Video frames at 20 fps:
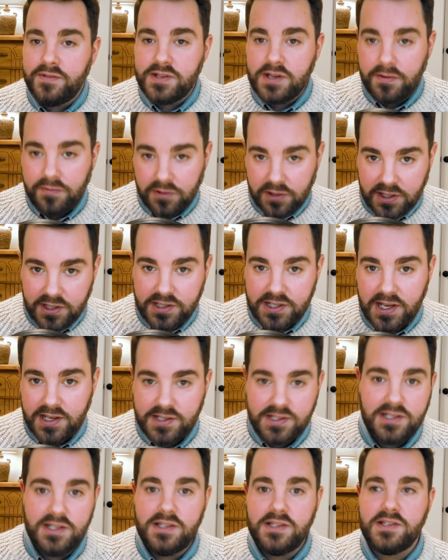several
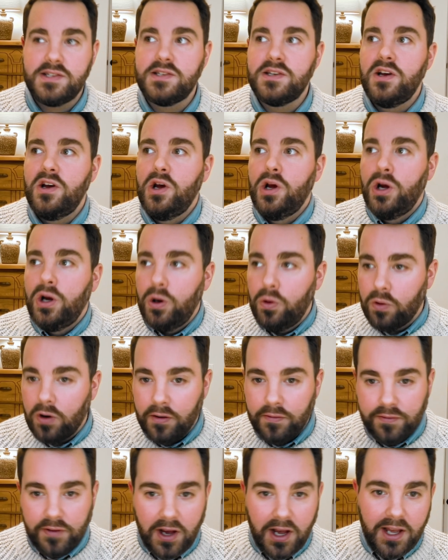contestants who
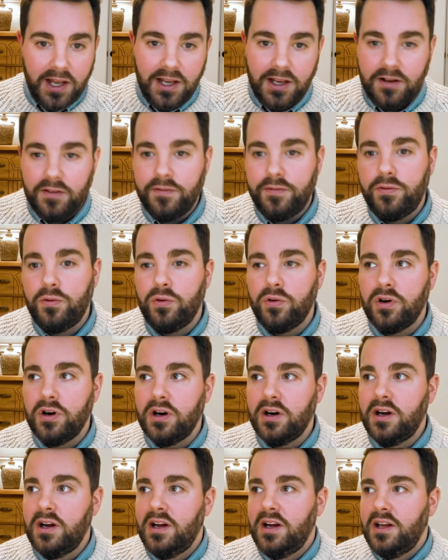are vying
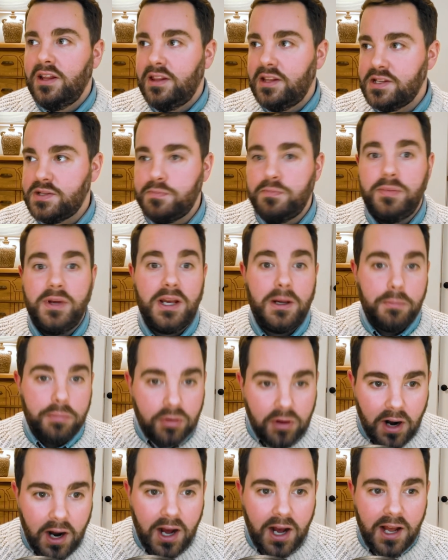for this big
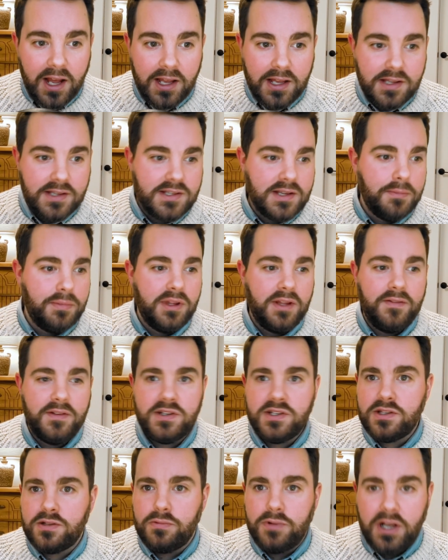prize. I believe
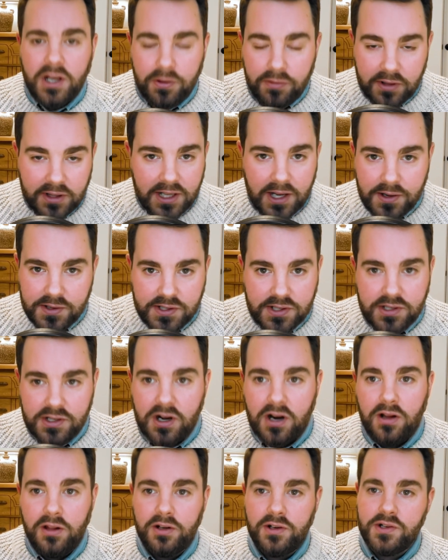it's
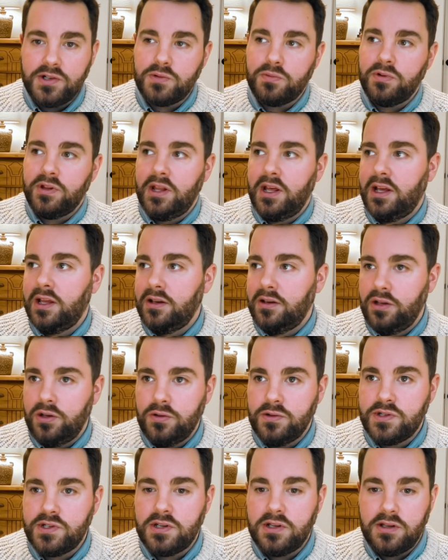$300,000 where they can
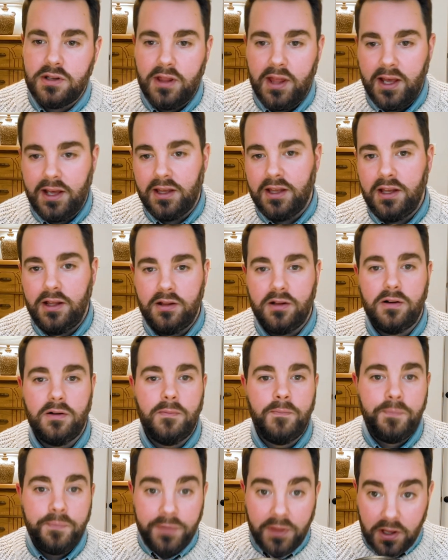use to
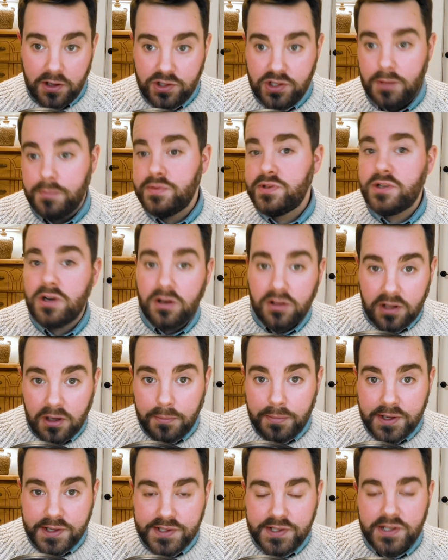either jumpstart their
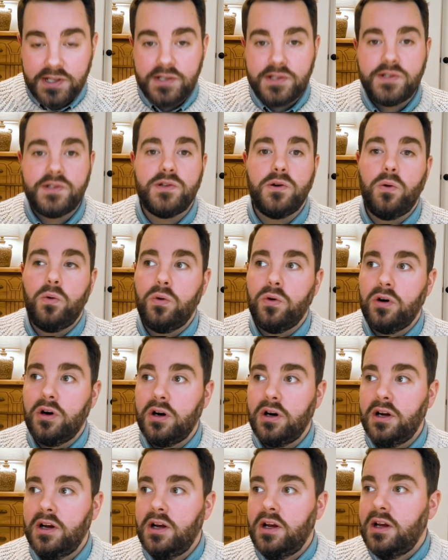business
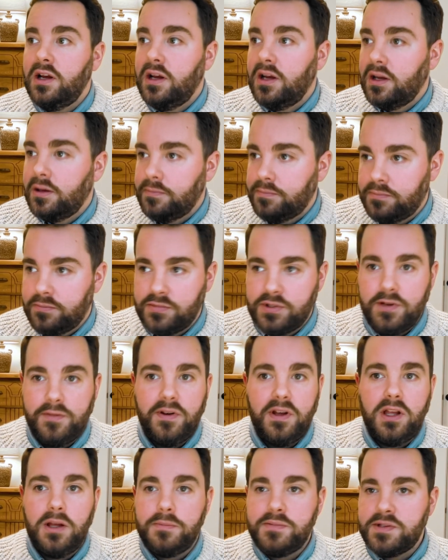or
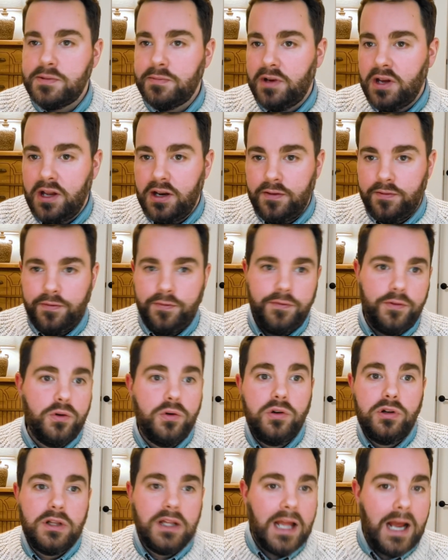develop some kind of
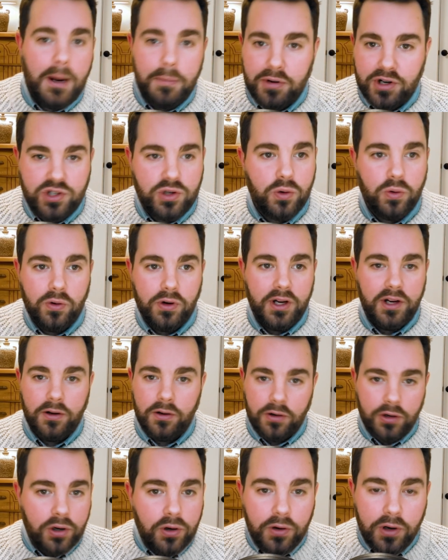food laboratory
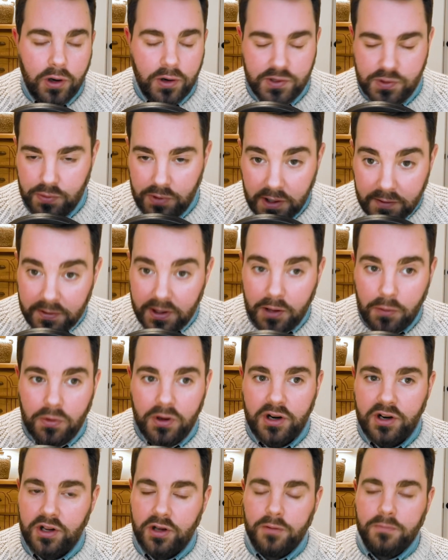or who knows, whatever they
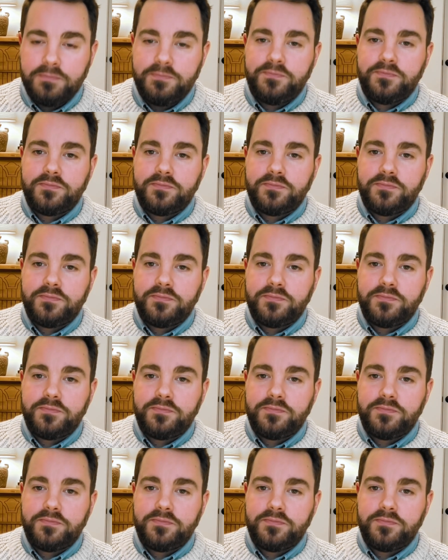want to do.